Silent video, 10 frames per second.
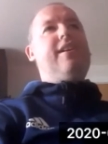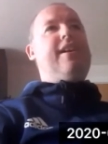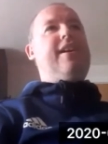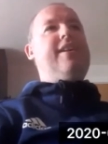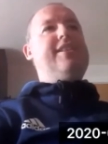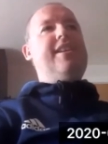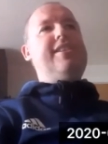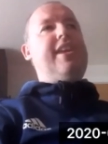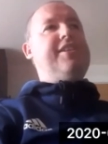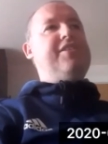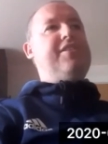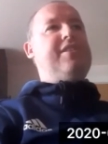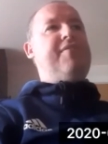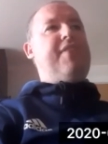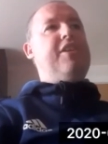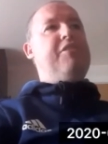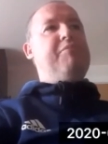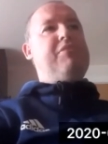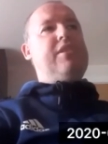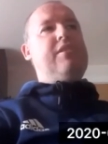And since then it's just
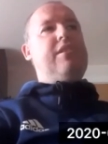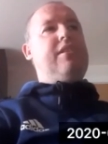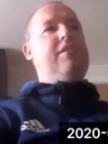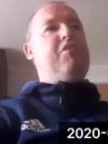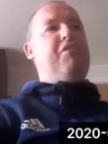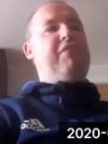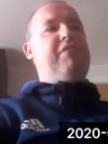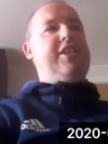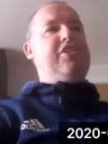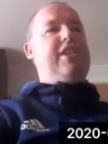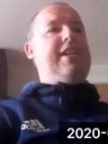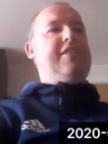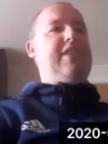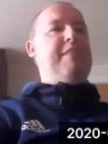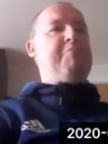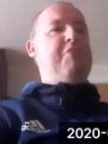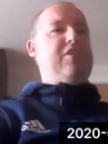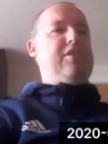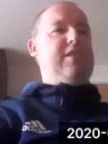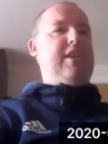developed and not really changed that
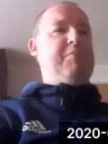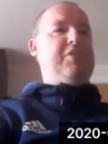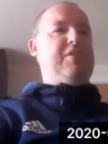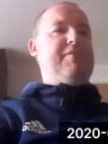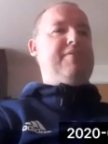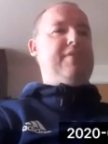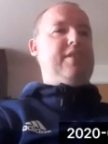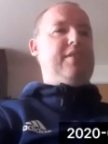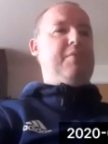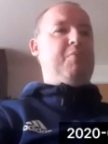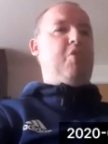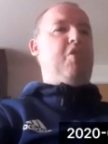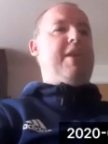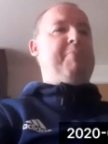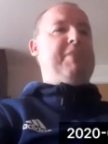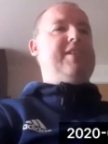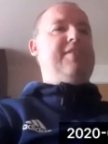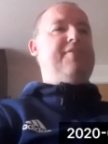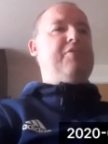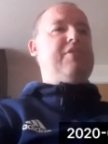much in terms of what a
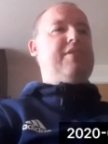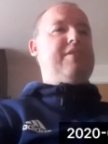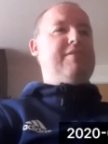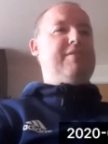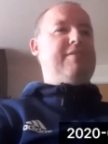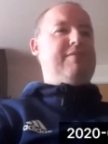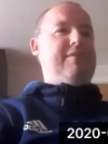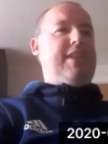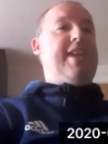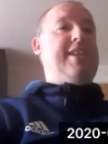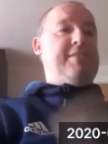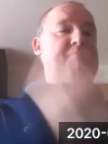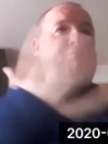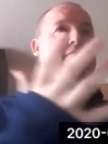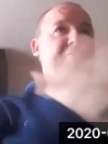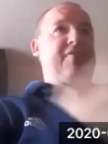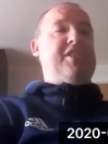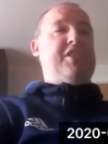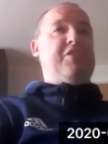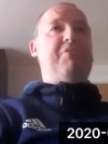BC4 is
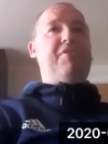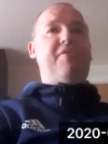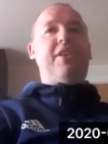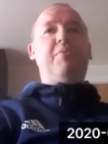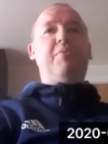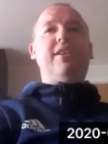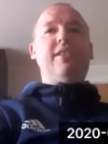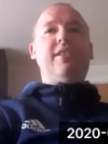physical profile wise.